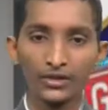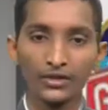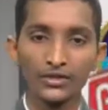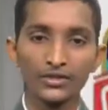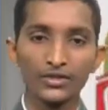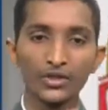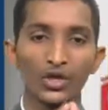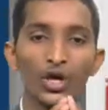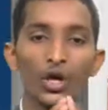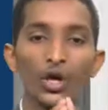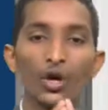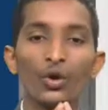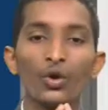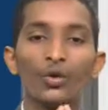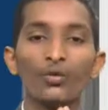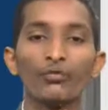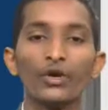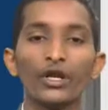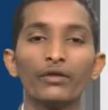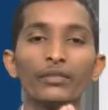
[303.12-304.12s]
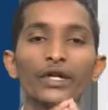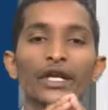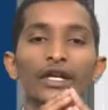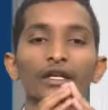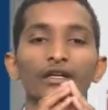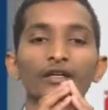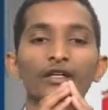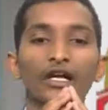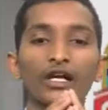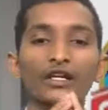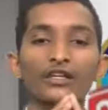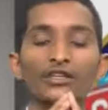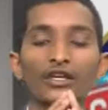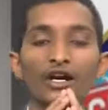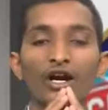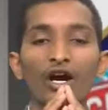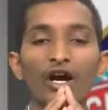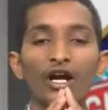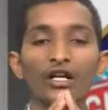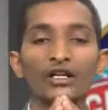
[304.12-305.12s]
So when we cut the
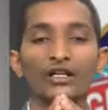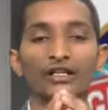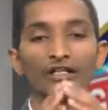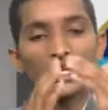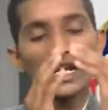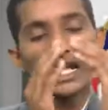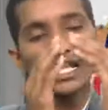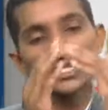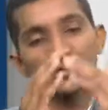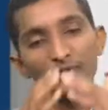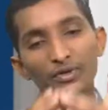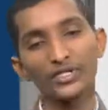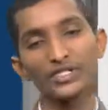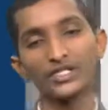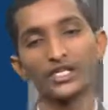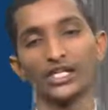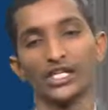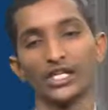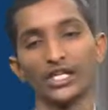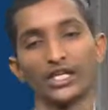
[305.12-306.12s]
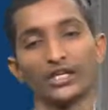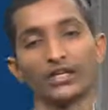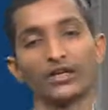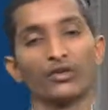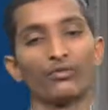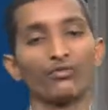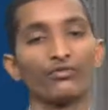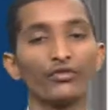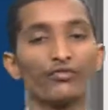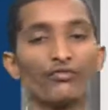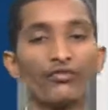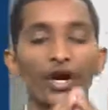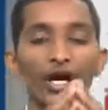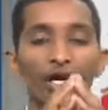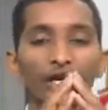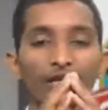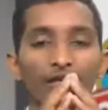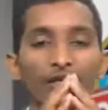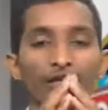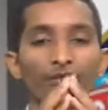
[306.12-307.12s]
heart transversally, we find